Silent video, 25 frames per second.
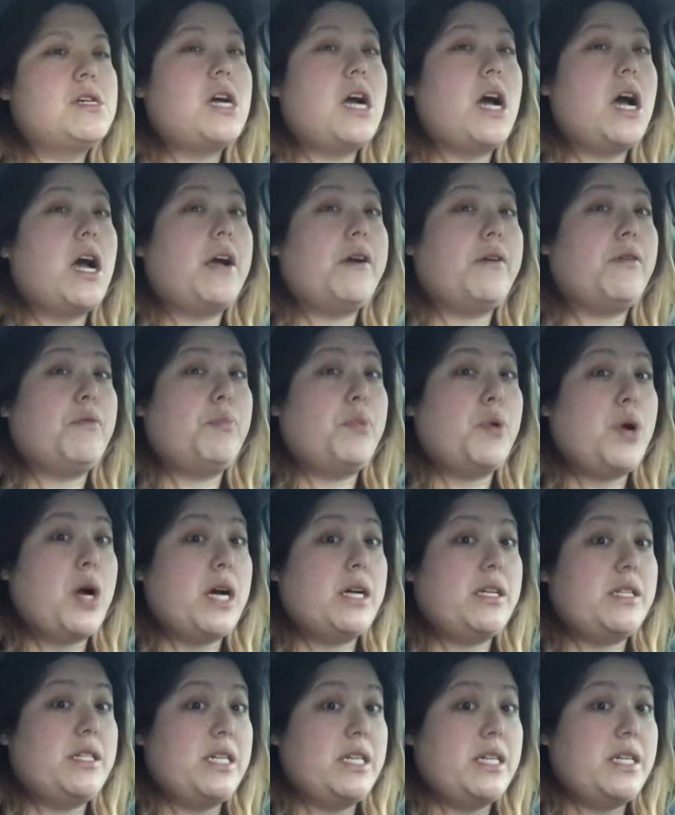
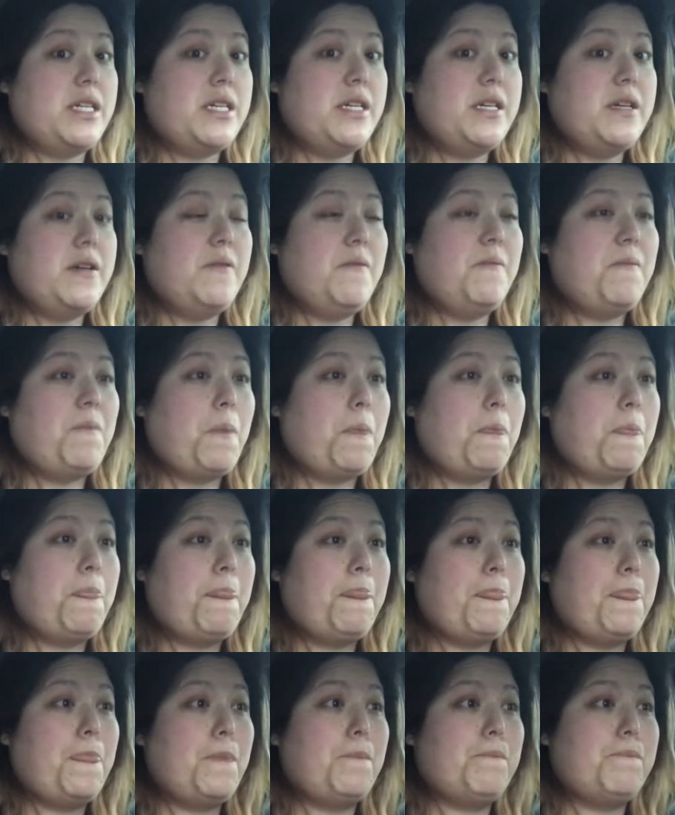chiropractic,
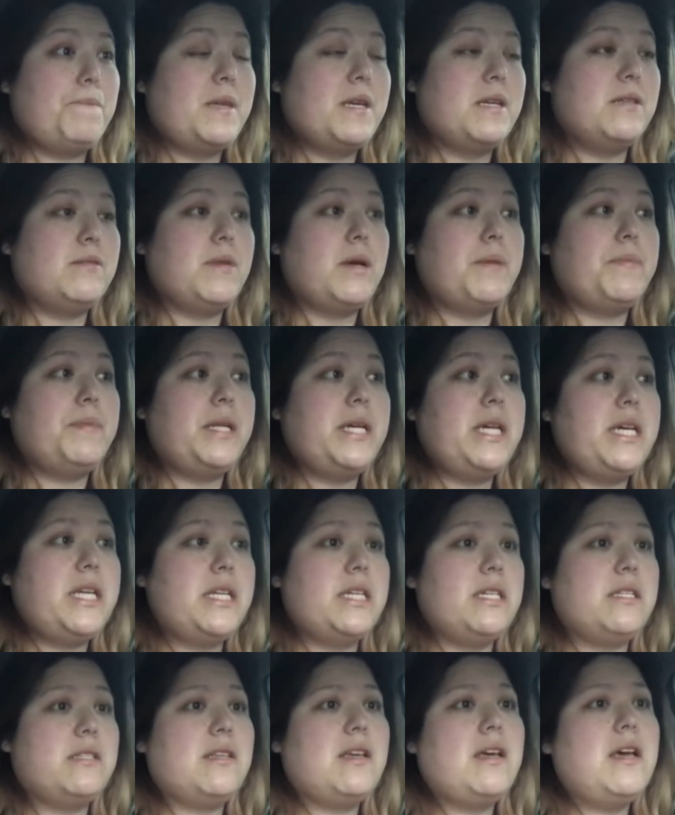because my plan
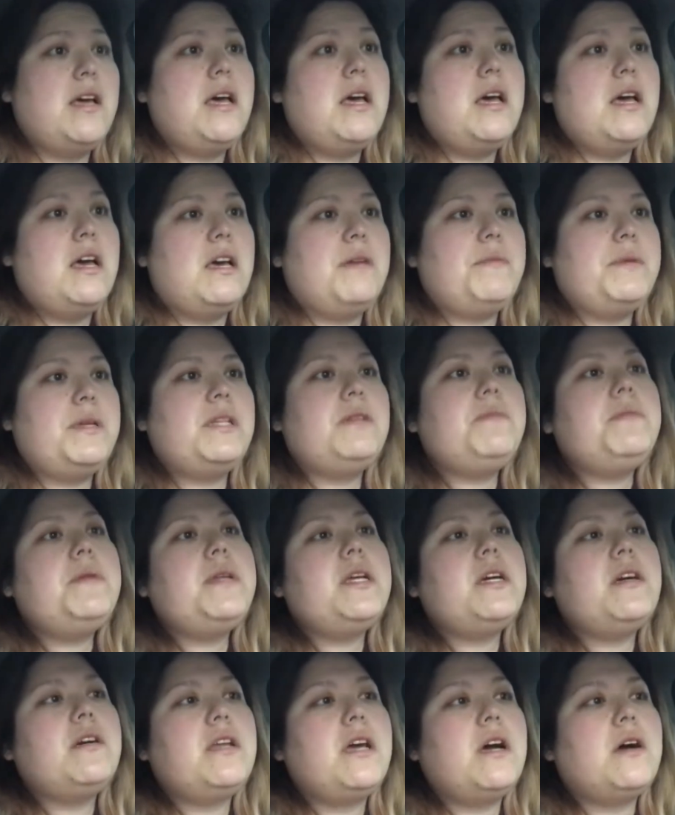is, I mean,
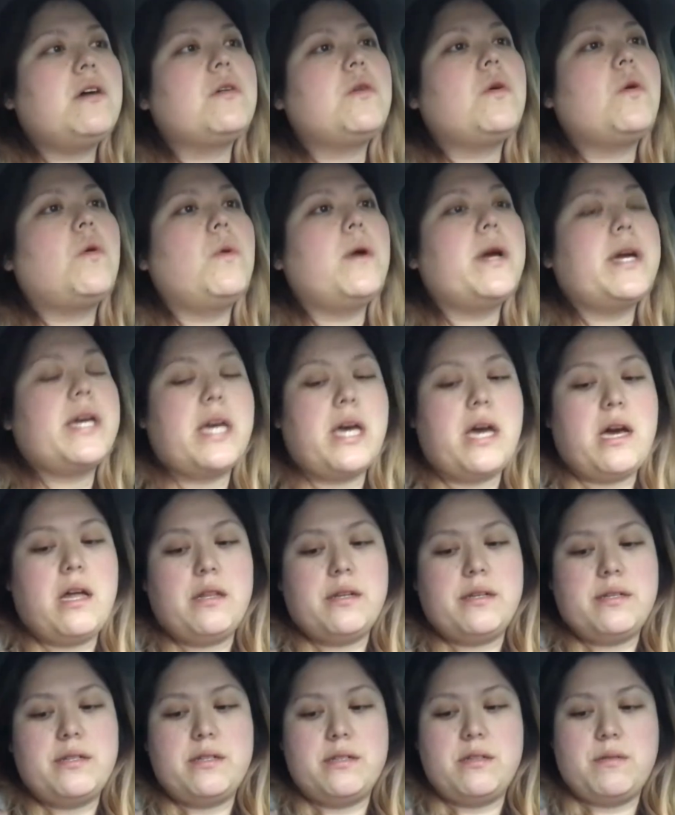depending on how quick
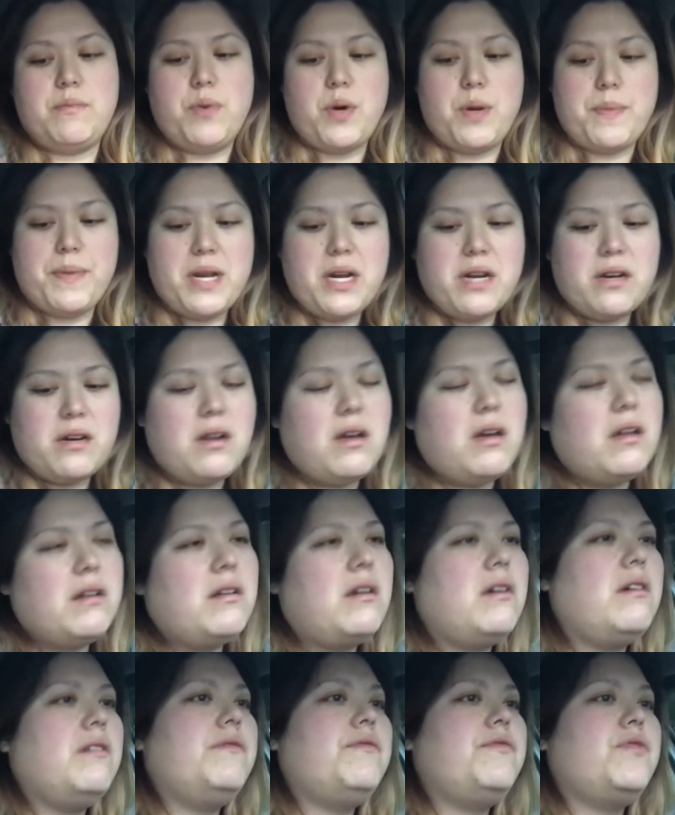Alex's appointment, and
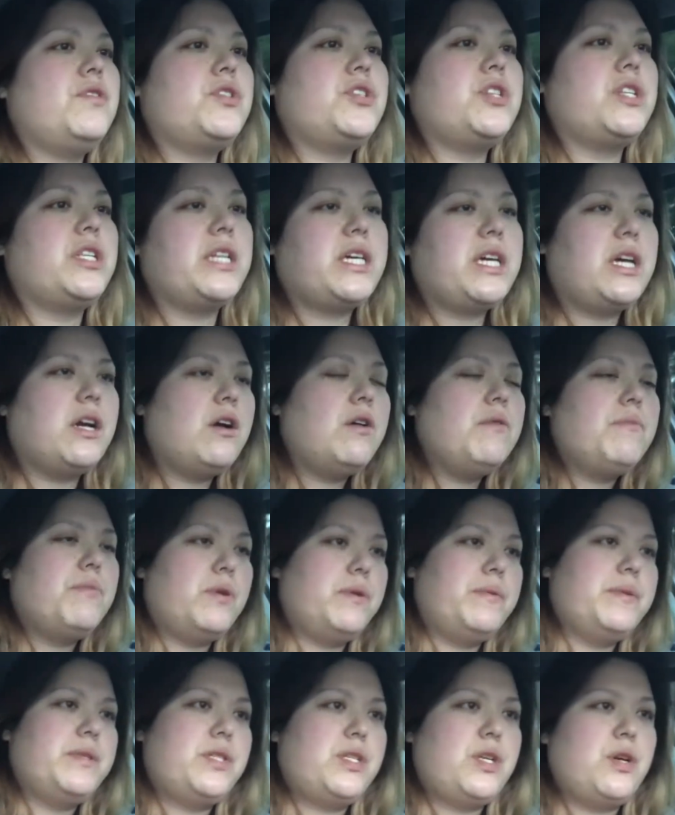unfortunately her
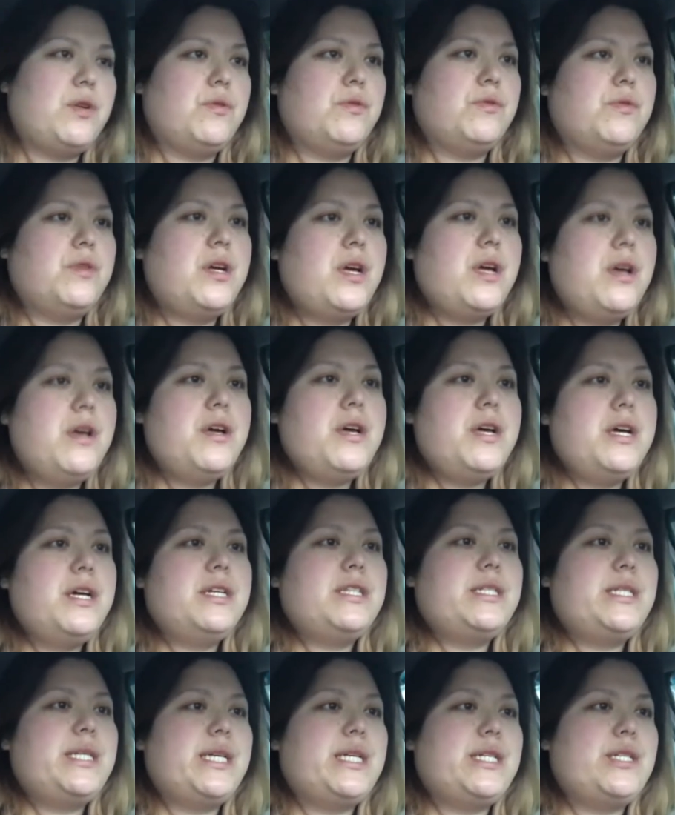appointments
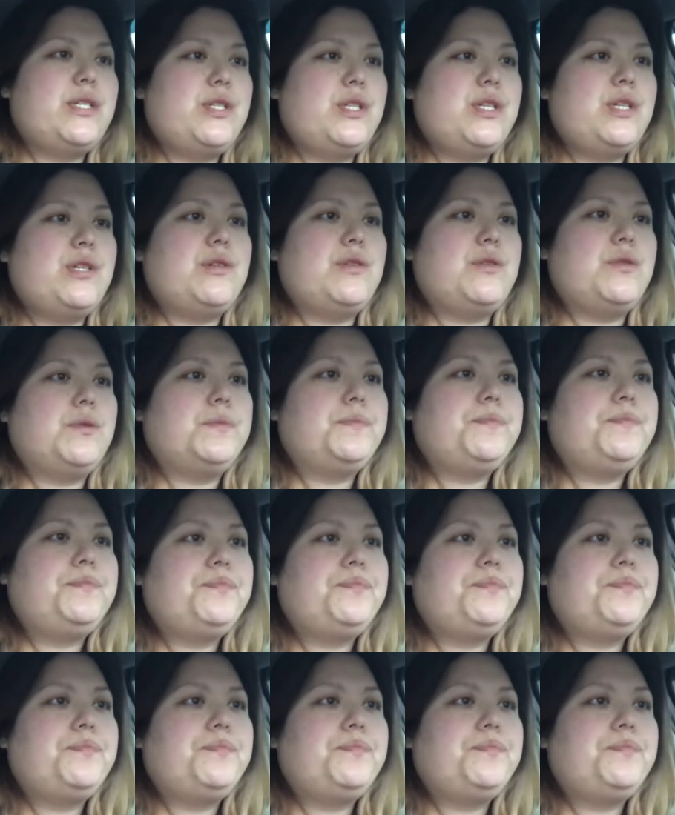don't tend to